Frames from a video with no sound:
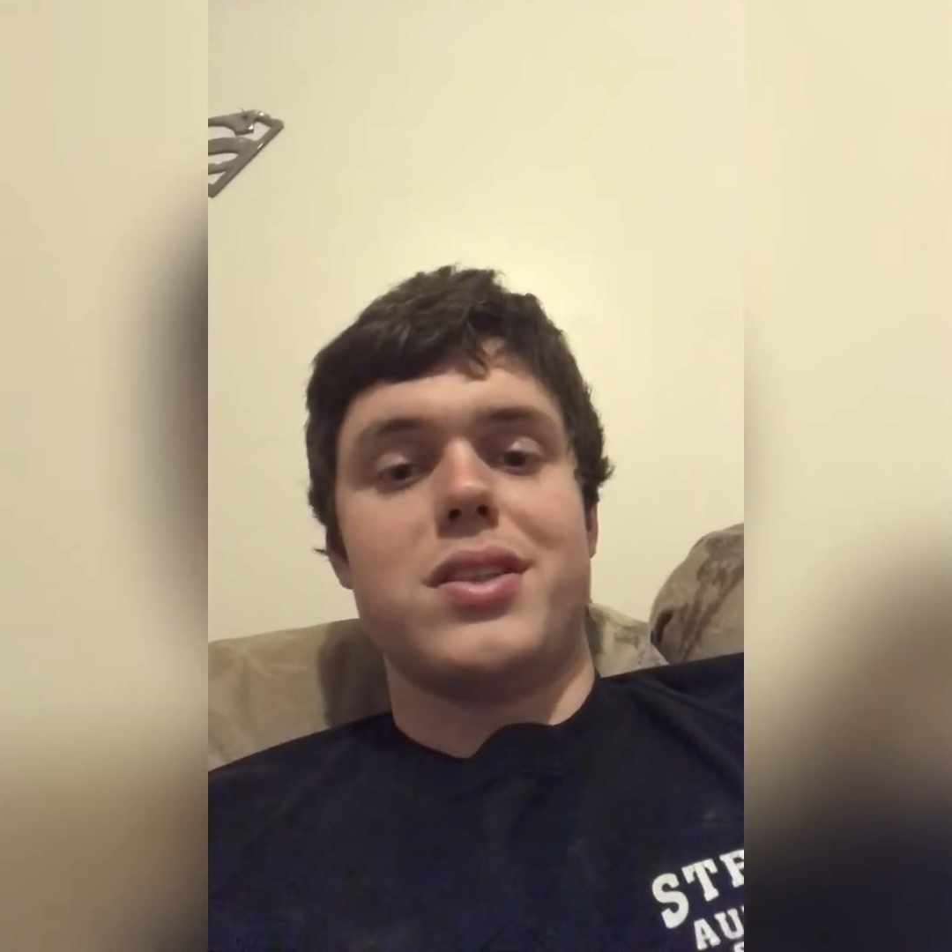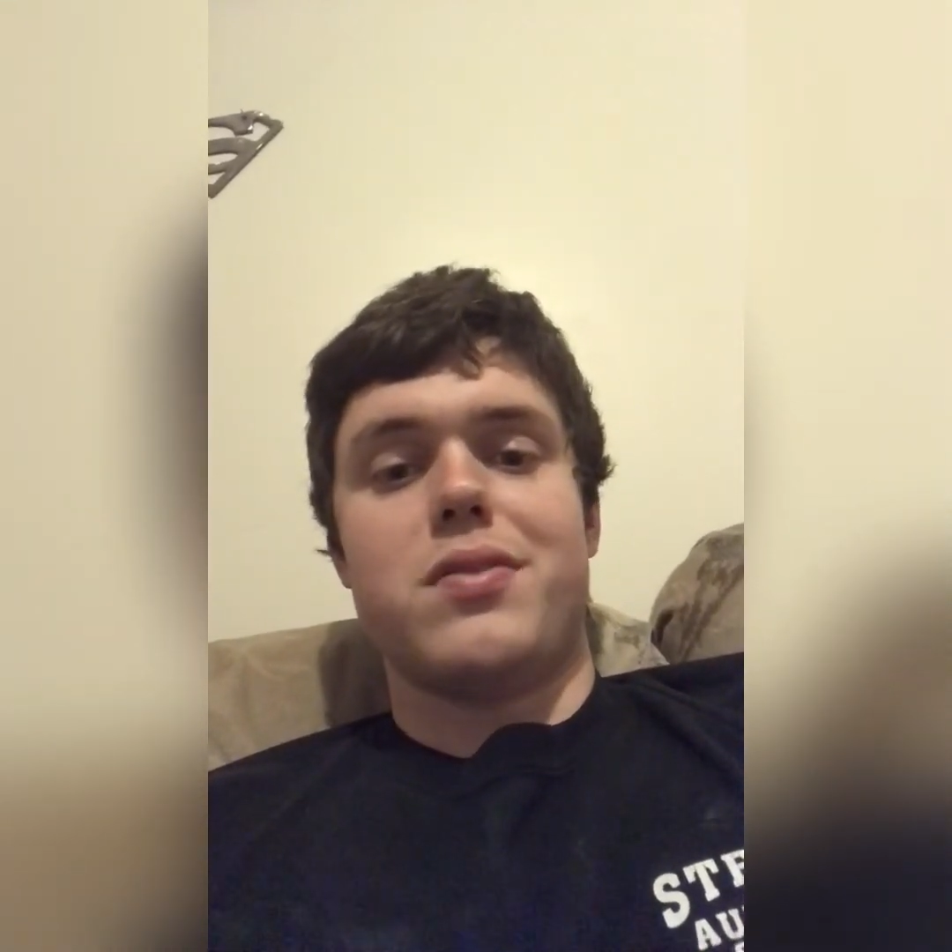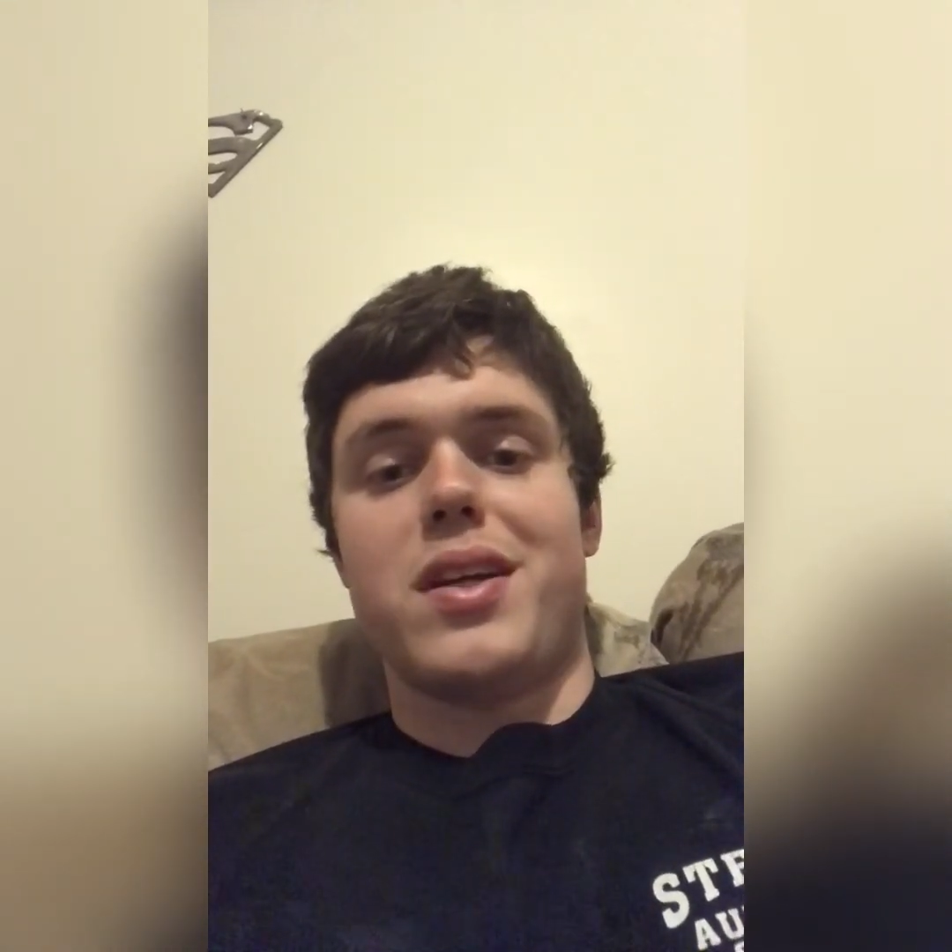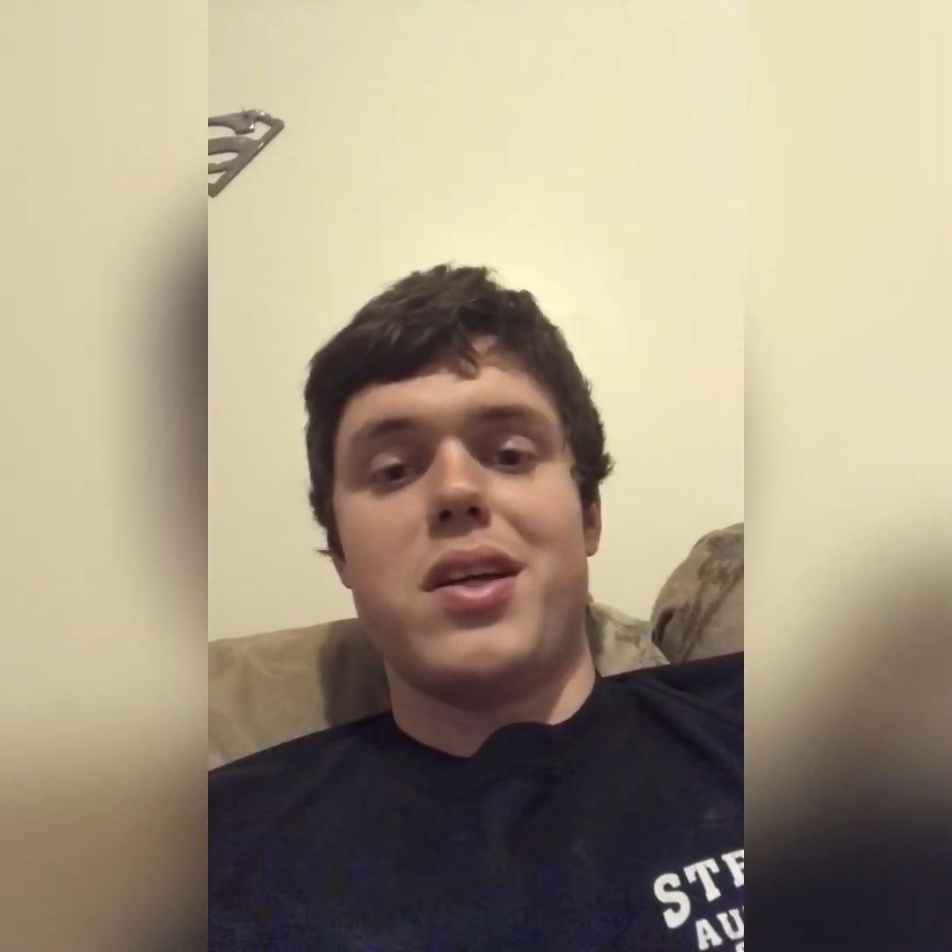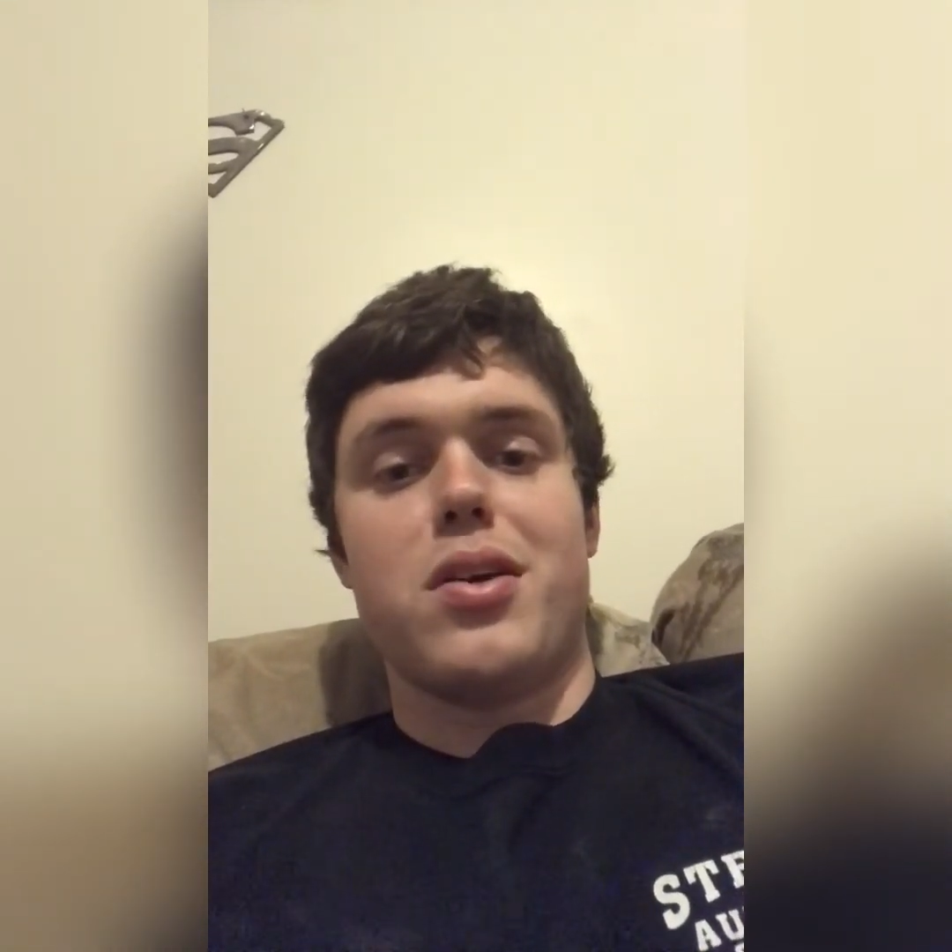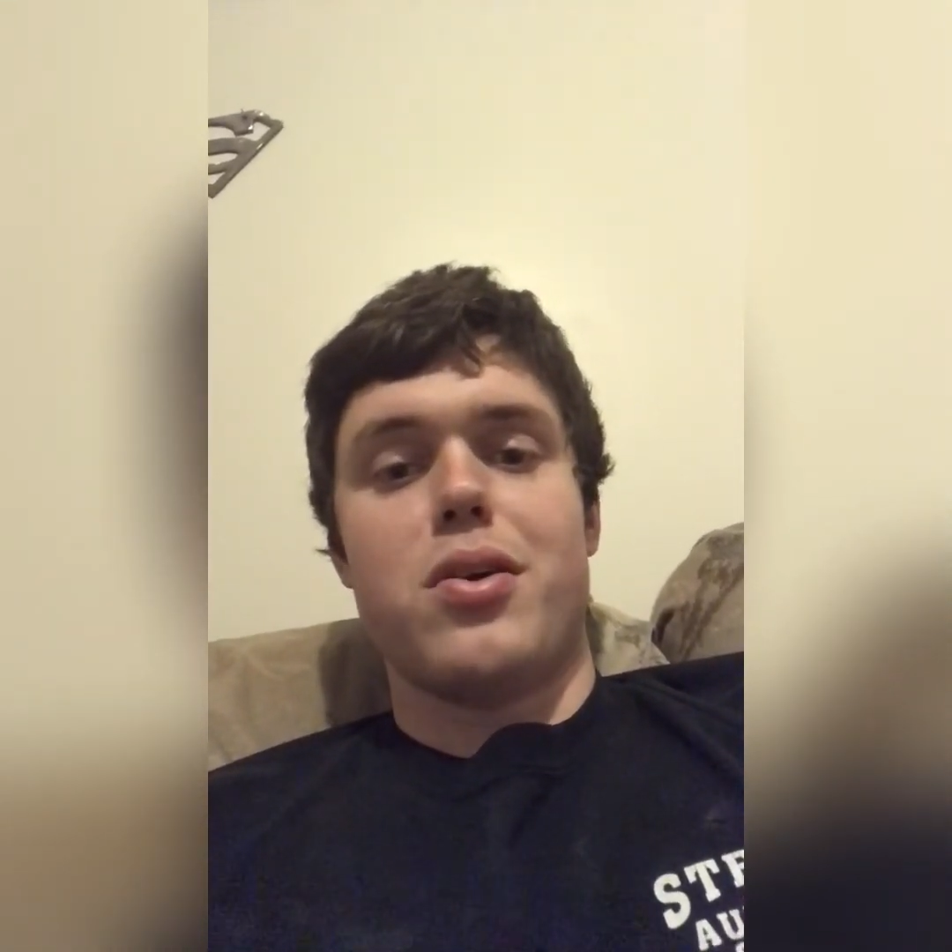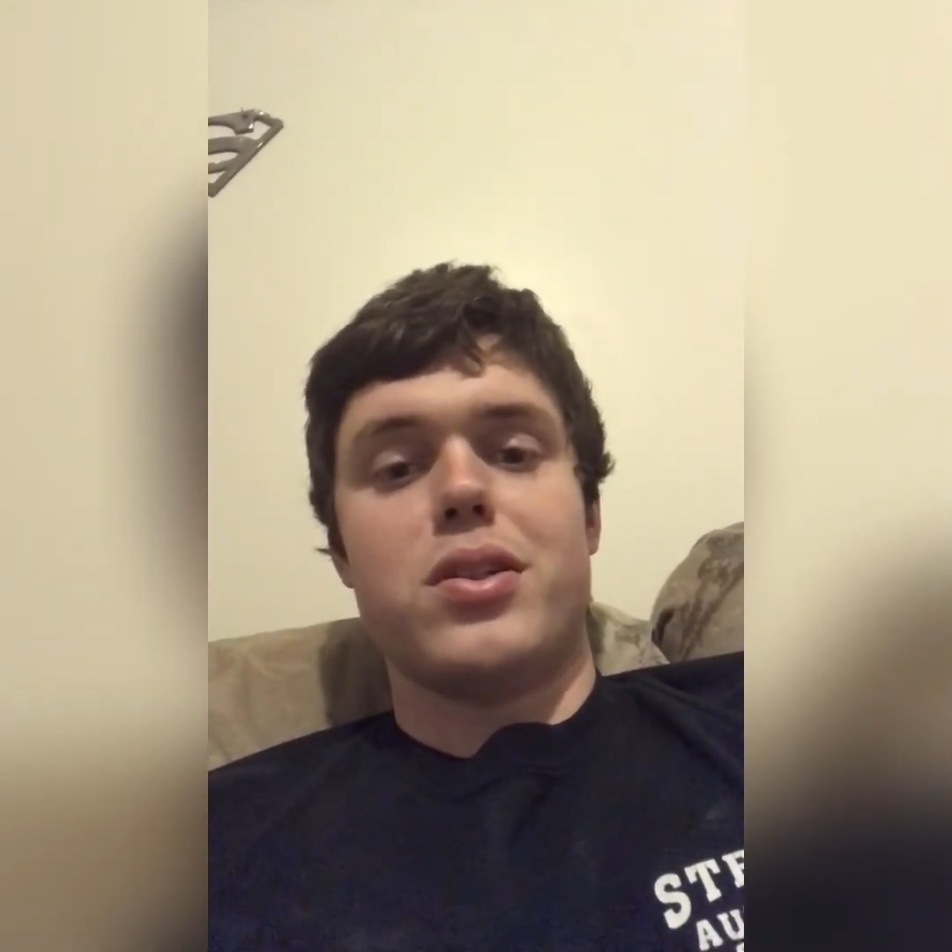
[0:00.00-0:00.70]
videos